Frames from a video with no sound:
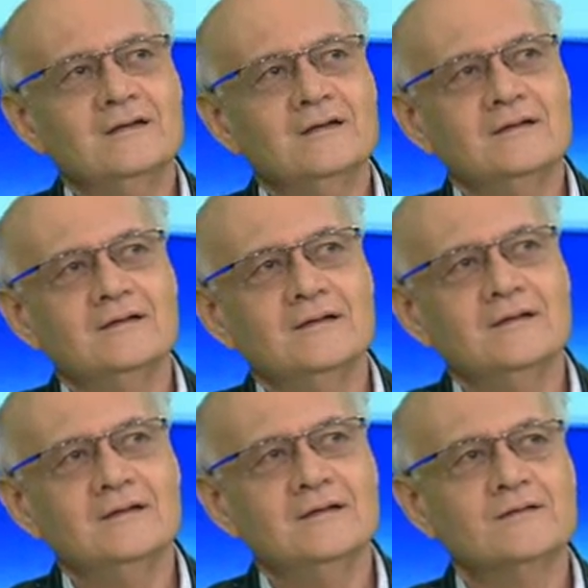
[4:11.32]

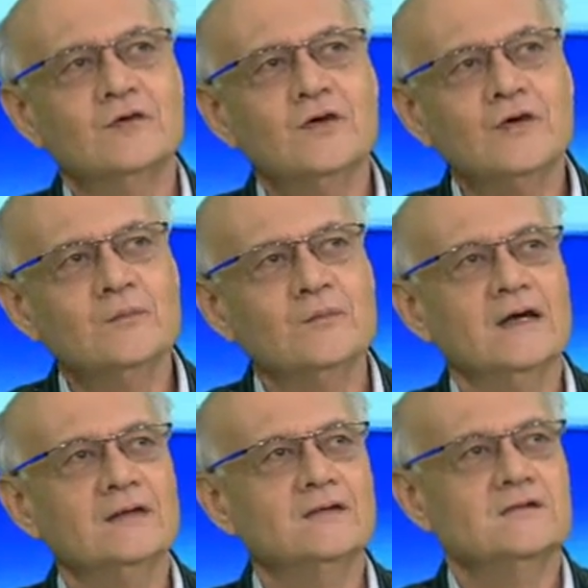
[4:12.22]
the term
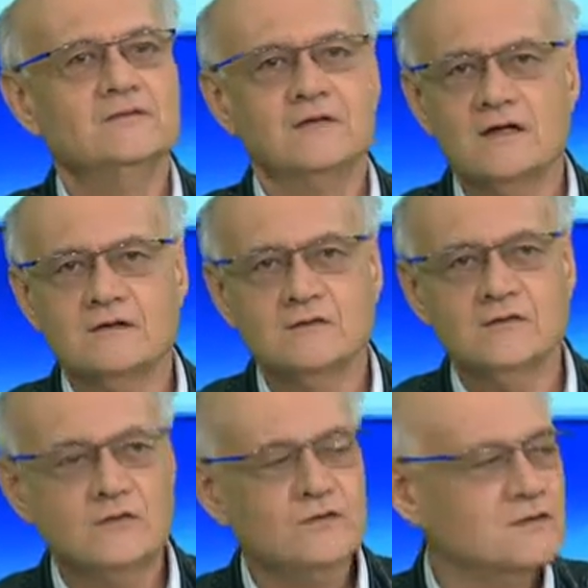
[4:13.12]
that the chief
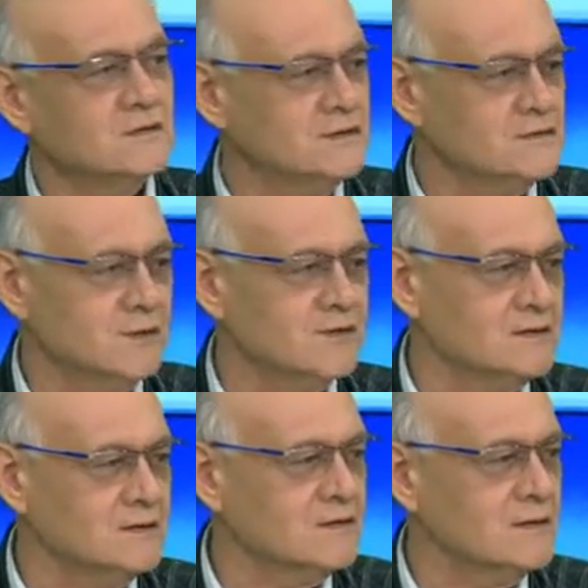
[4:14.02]
executive used in his
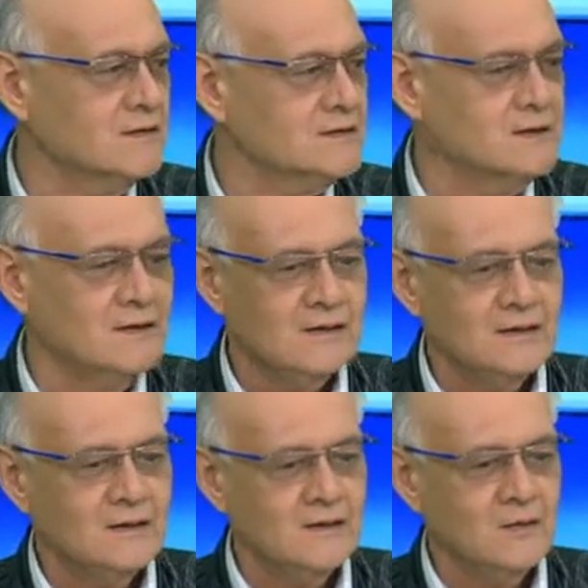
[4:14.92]
policy address
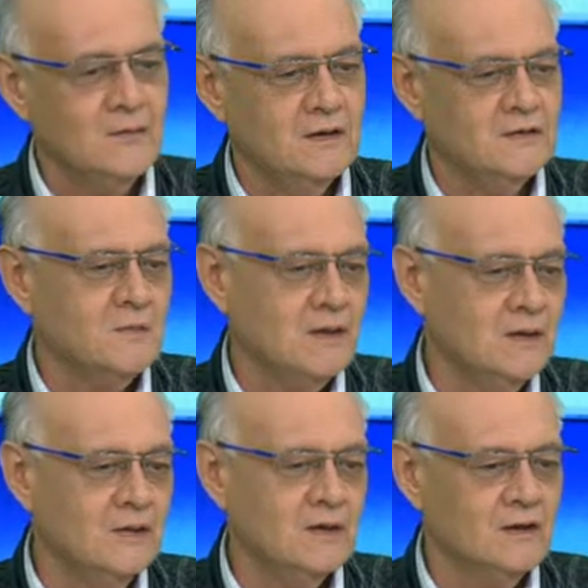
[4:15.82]
is
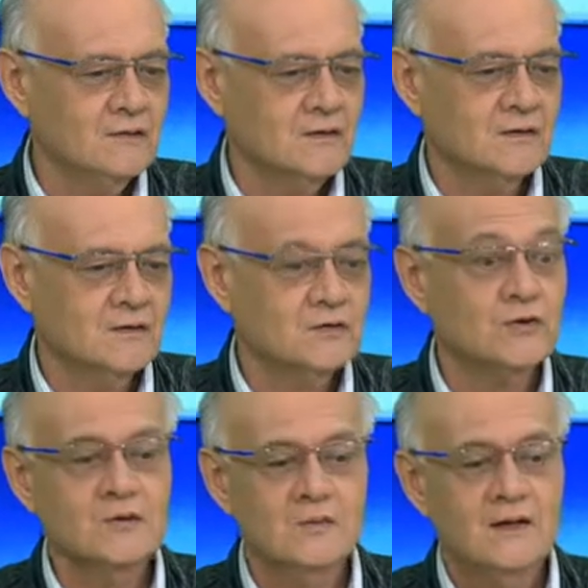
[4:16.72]
maybe one of the
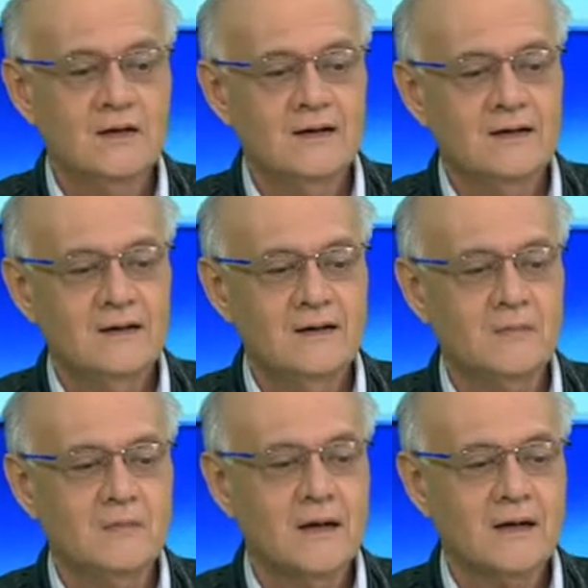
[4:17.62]
term
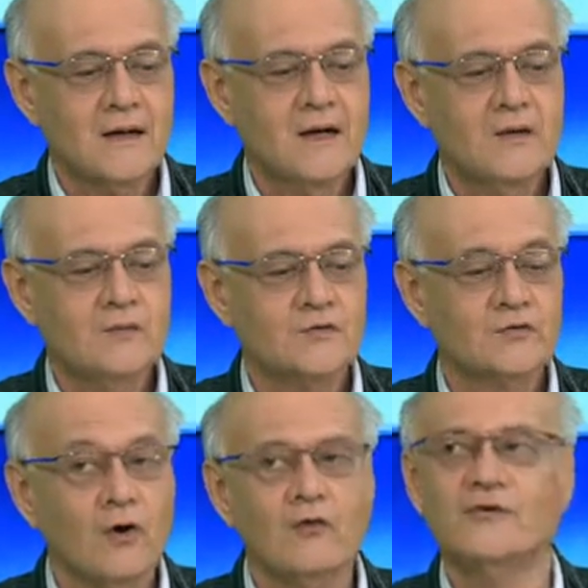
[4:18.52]
Macau
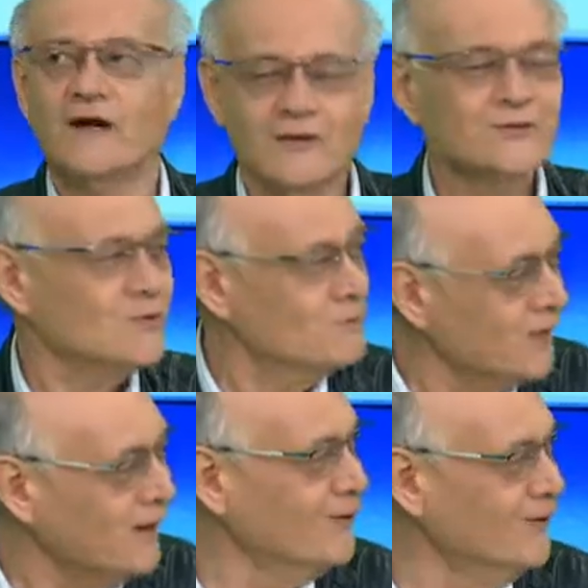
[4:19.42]
soft cultural
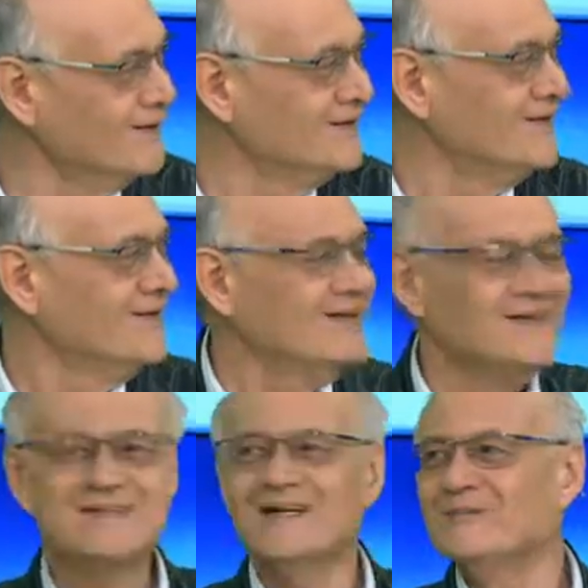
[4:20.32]
power.
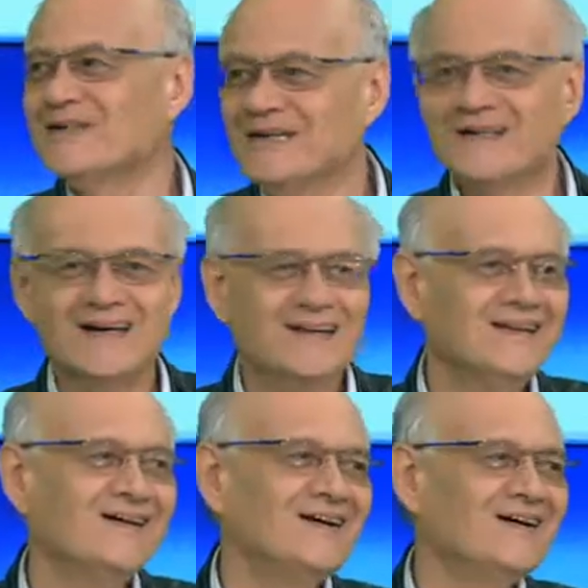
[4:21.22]
Is something
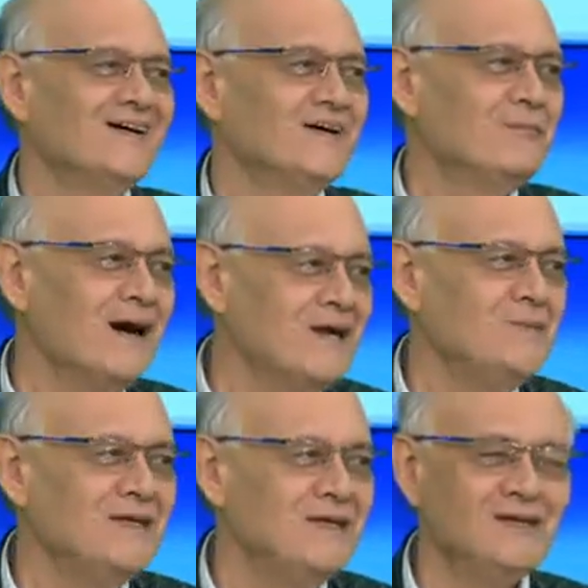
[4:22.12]
that
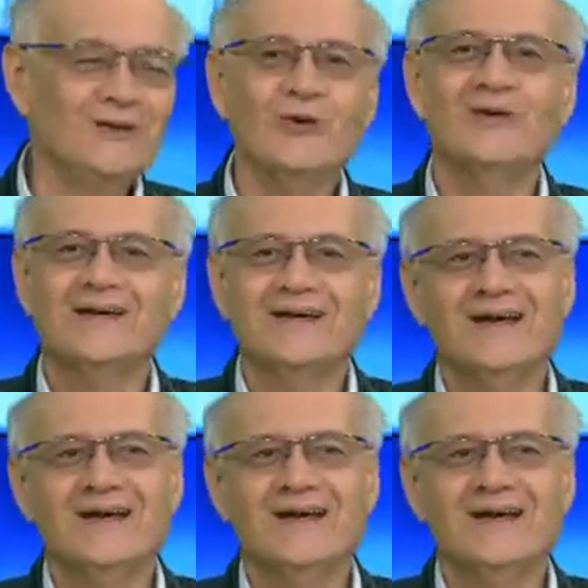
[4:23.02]
might be looked